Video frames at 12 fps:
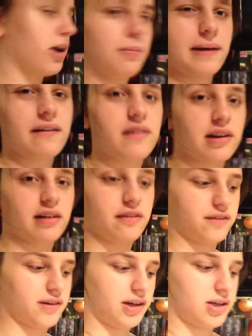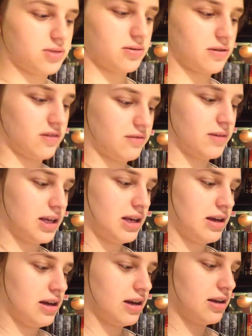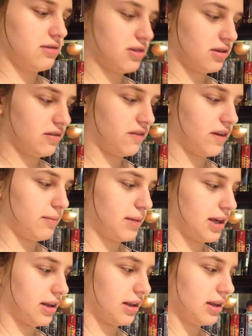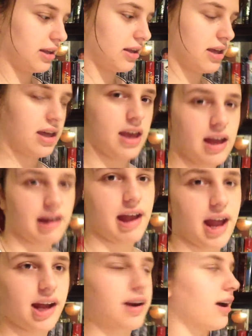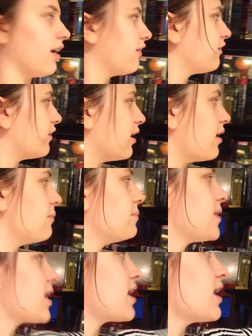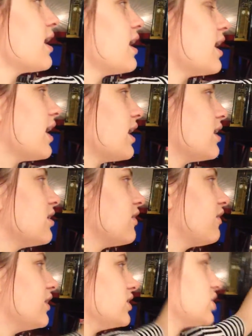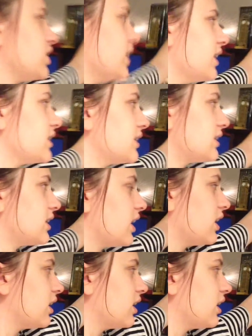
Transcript: hope I have enough for each one of them. Another female. Anna from Anna and the French Kiss.